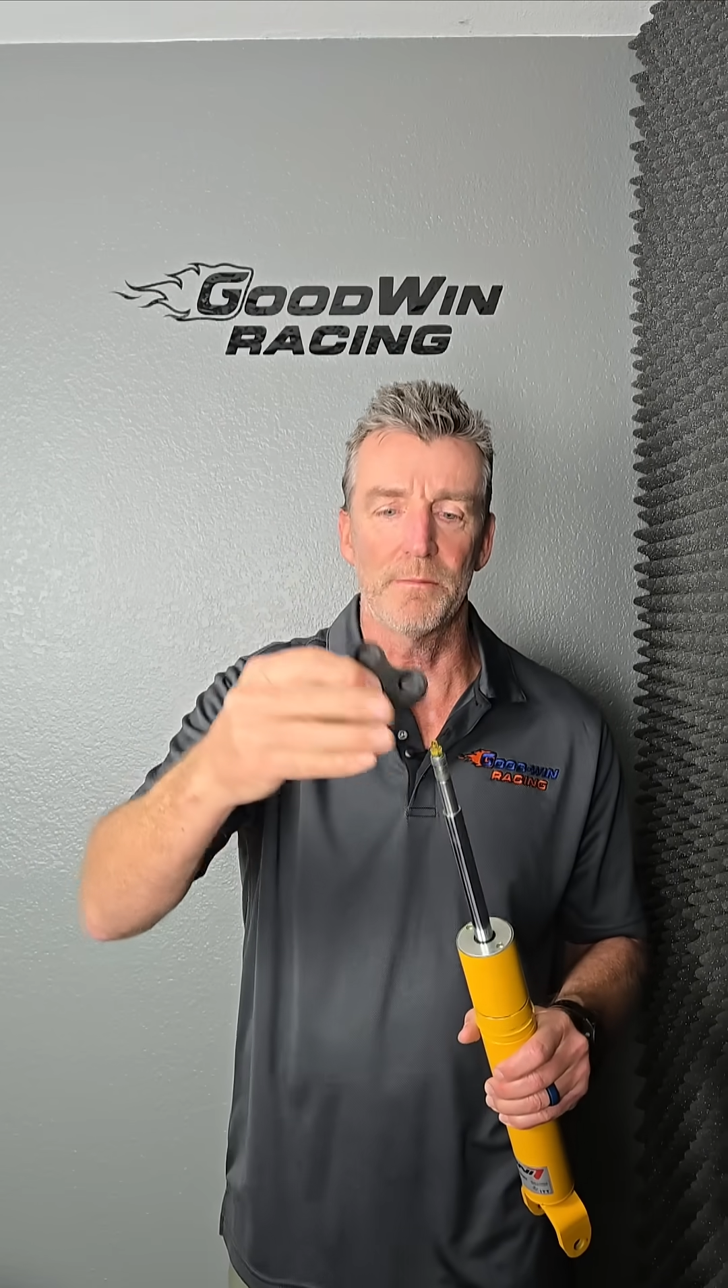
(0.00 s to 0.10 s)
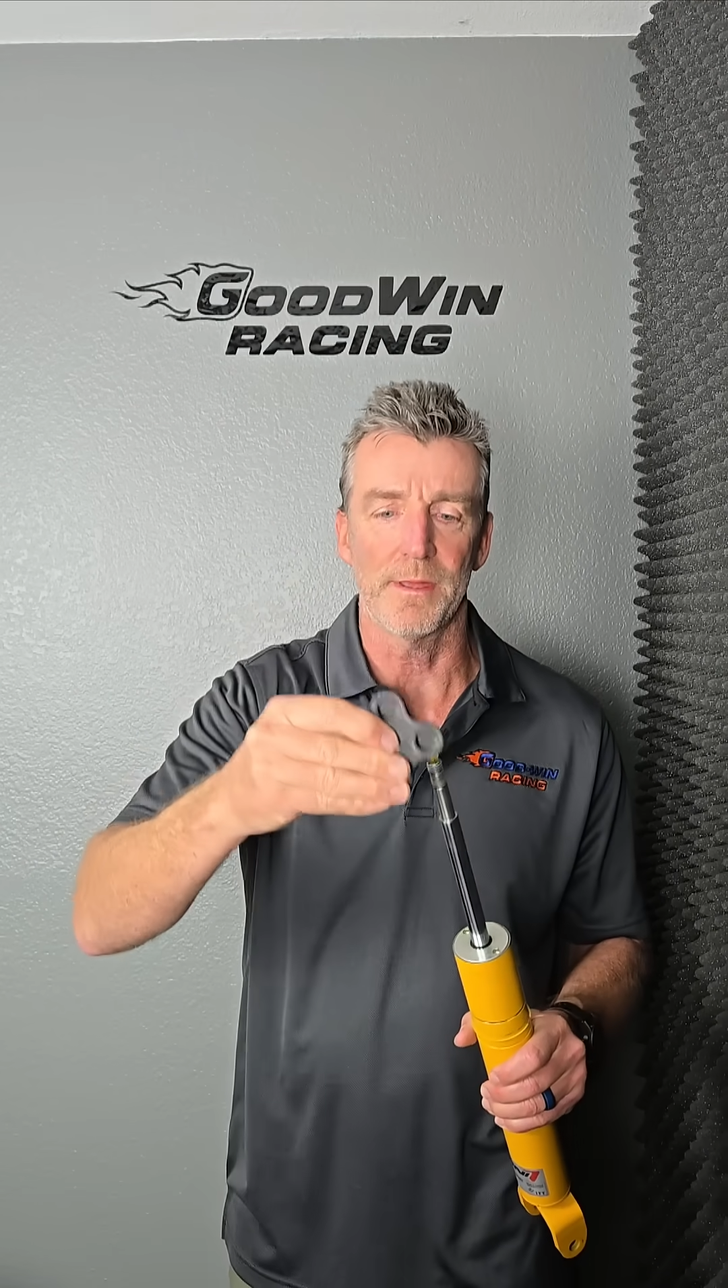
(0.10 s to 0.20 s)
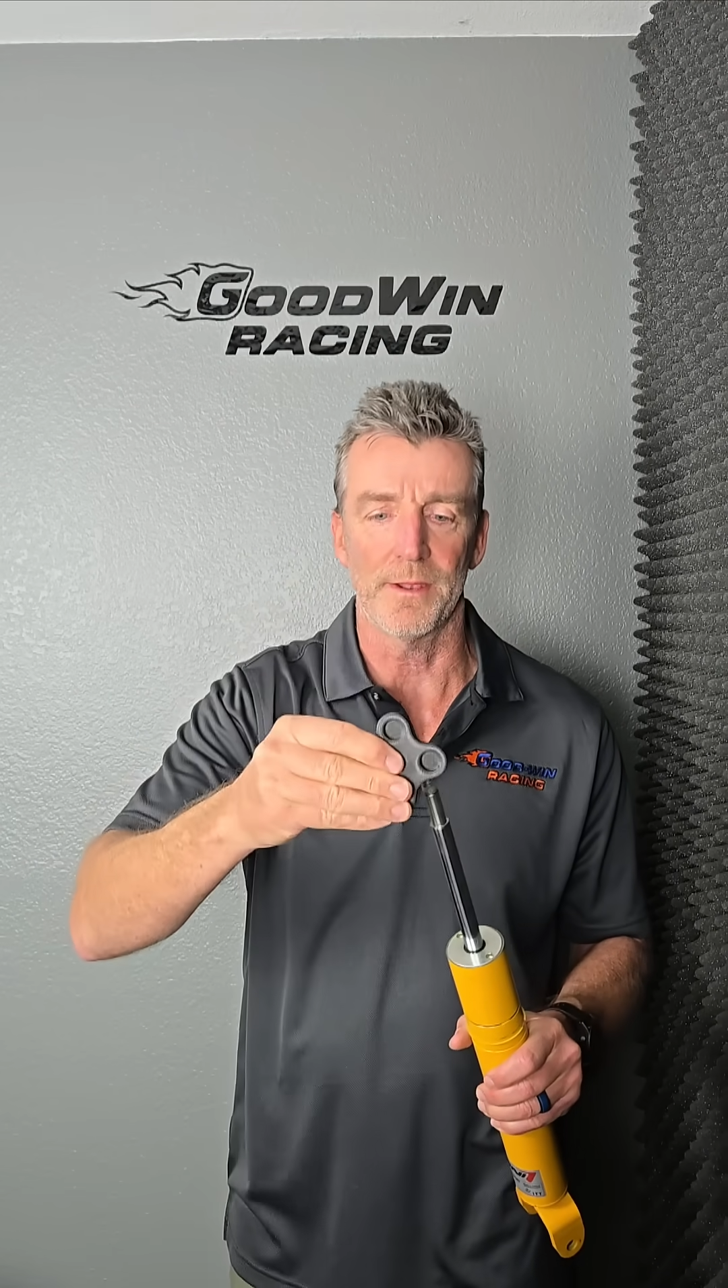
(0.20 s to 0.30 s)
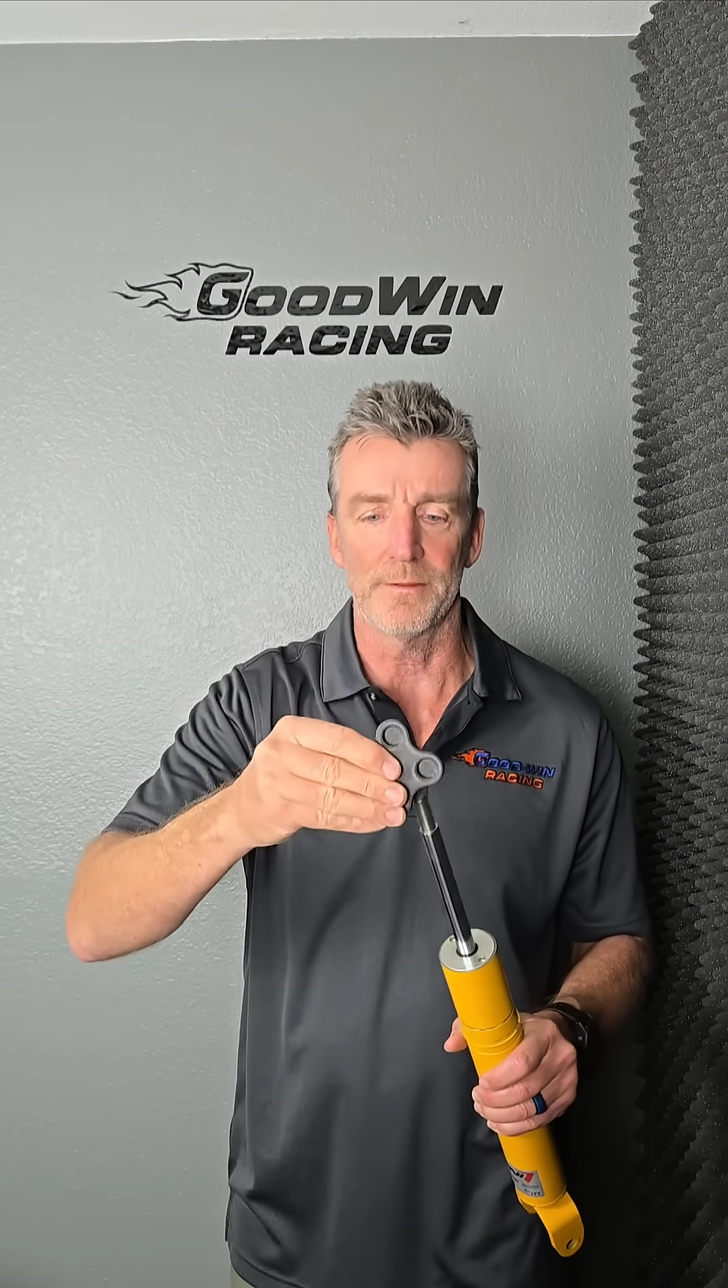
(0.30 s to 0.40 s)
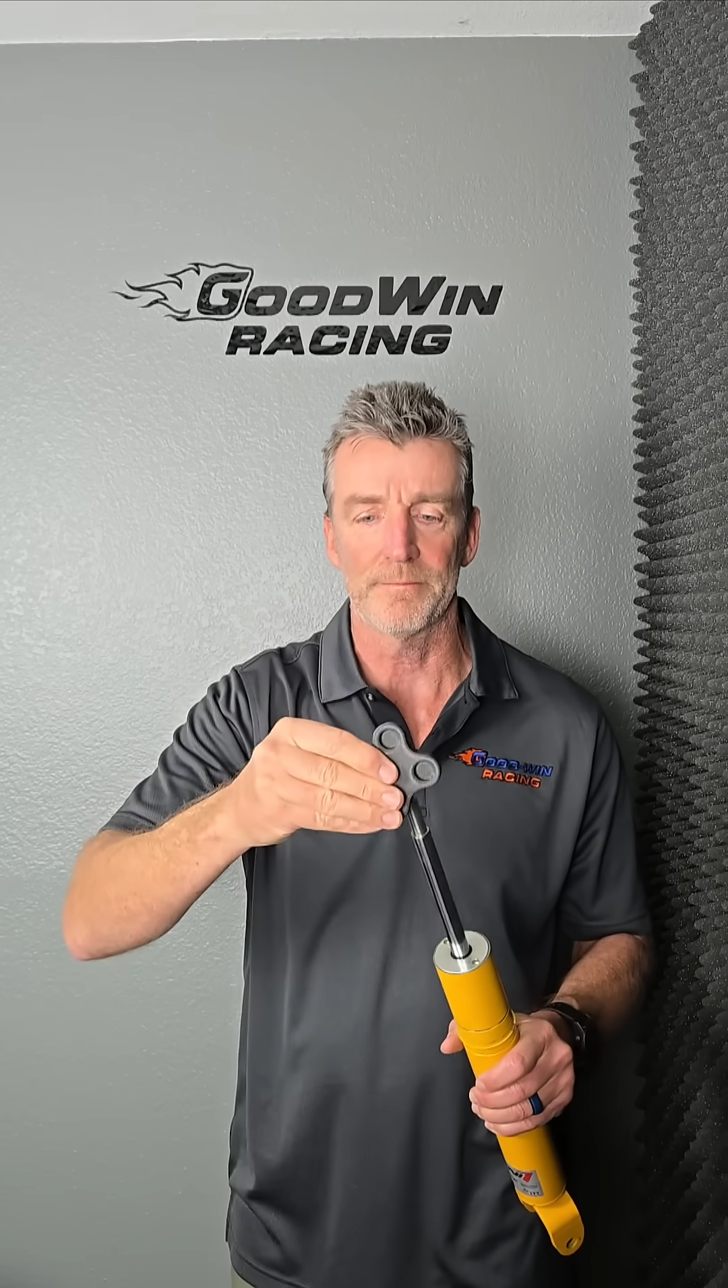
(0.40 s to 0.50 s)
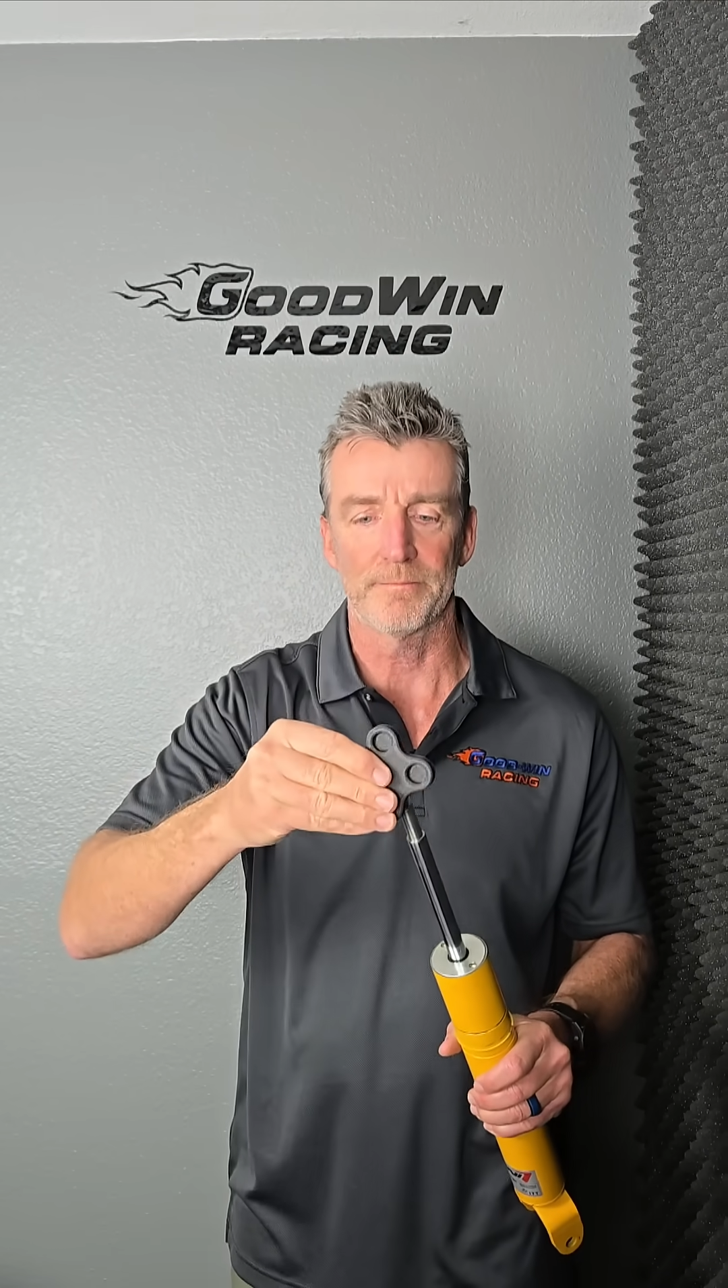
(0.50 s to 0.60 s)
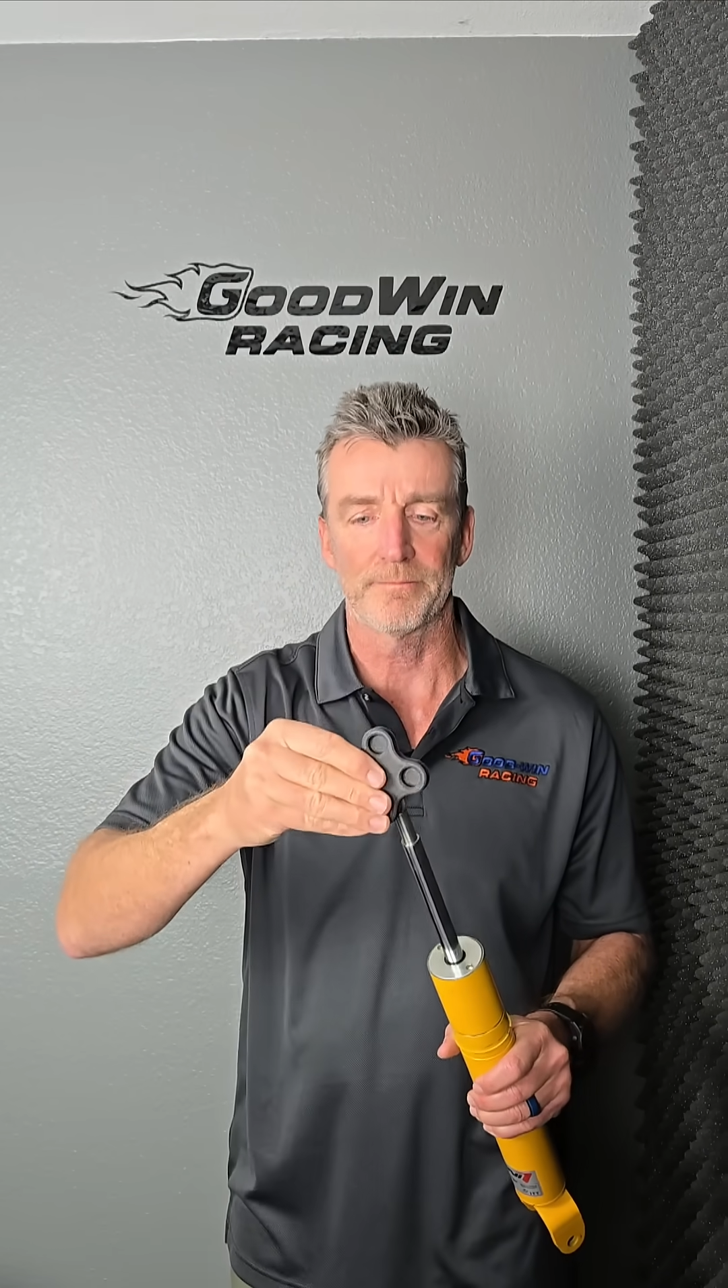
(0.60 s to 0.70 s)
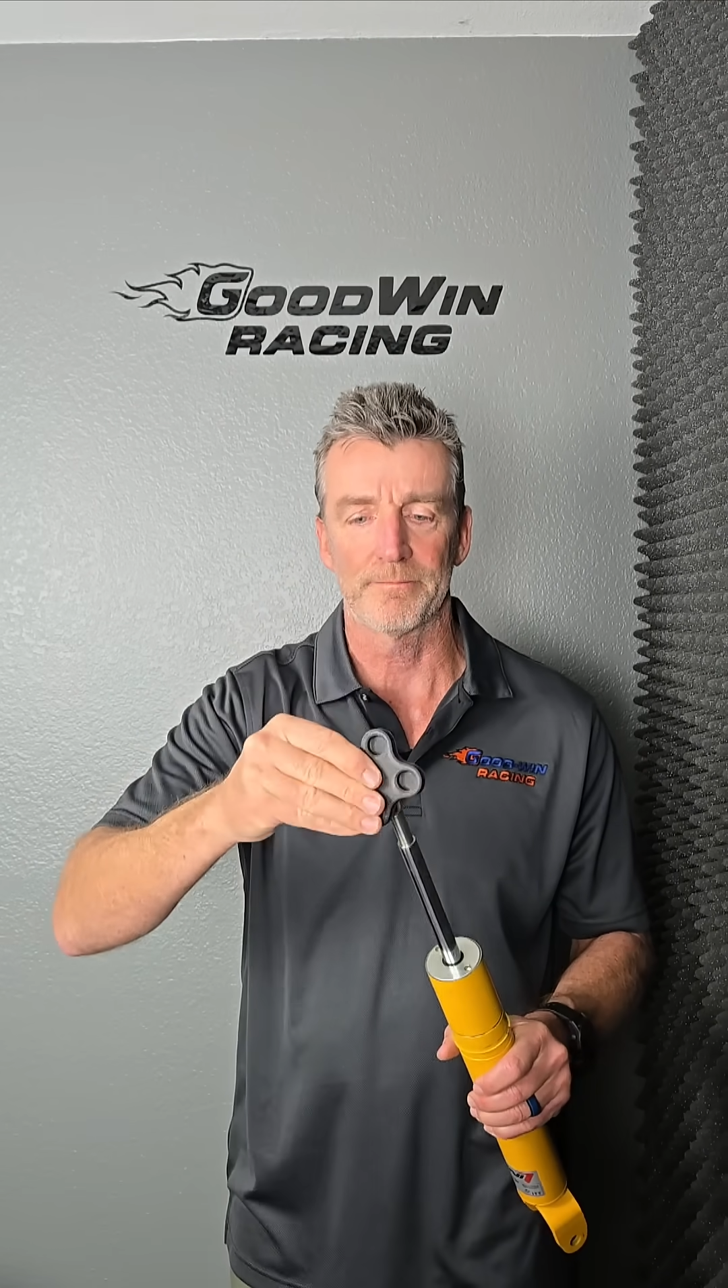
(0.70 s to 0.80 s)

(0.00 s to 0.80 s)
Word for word: the middle